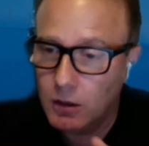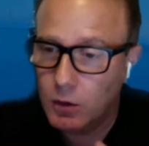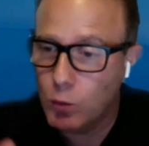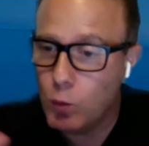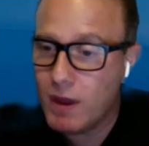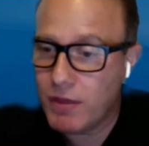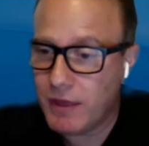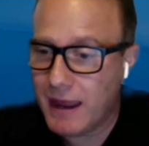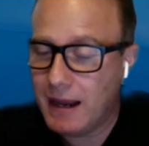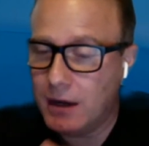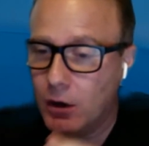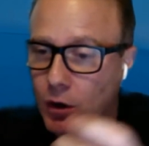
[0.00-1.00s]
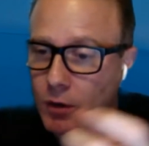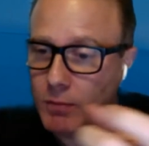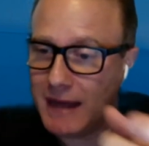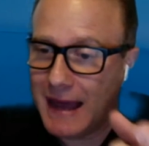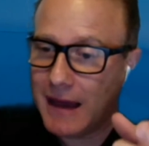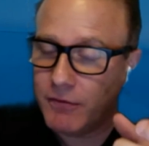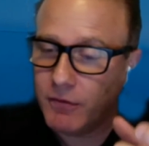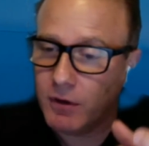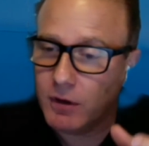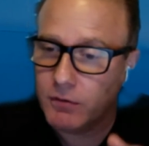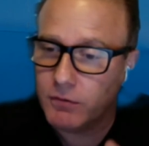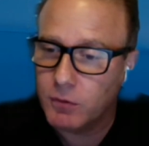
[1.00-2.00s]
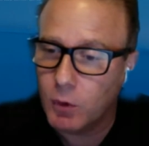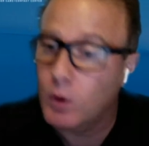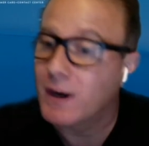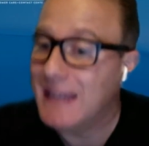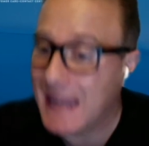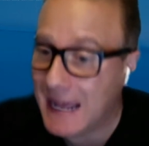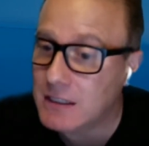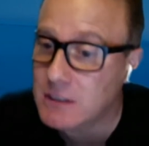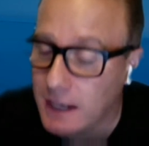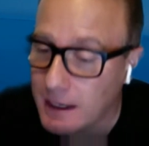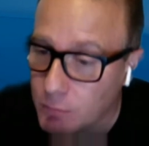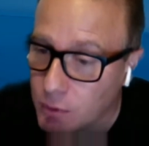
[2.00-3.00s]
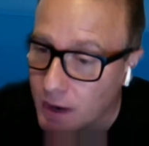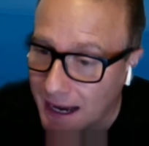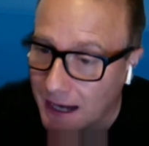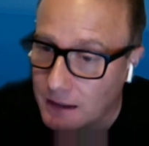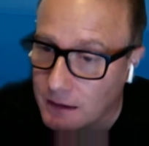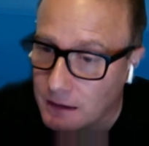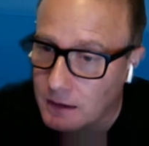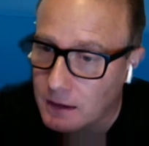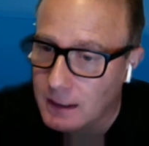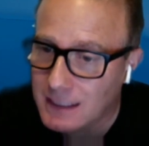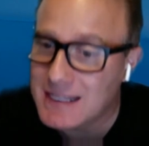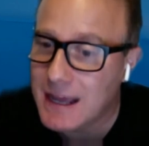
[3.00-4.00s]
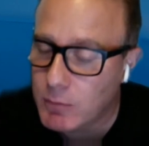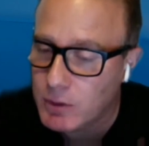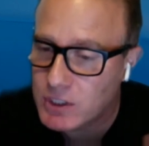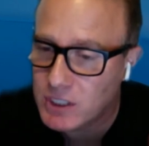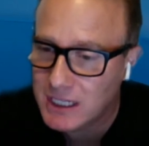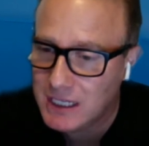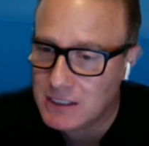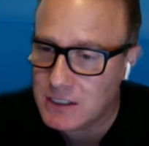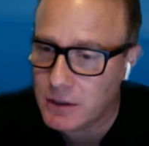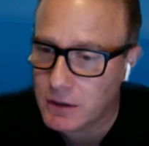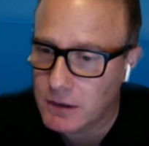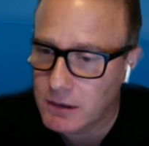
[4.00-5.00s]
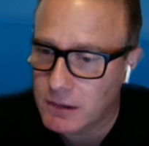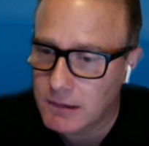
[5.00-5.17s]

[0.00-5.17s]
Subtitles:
with and on behalf of or against a brand is that much easier.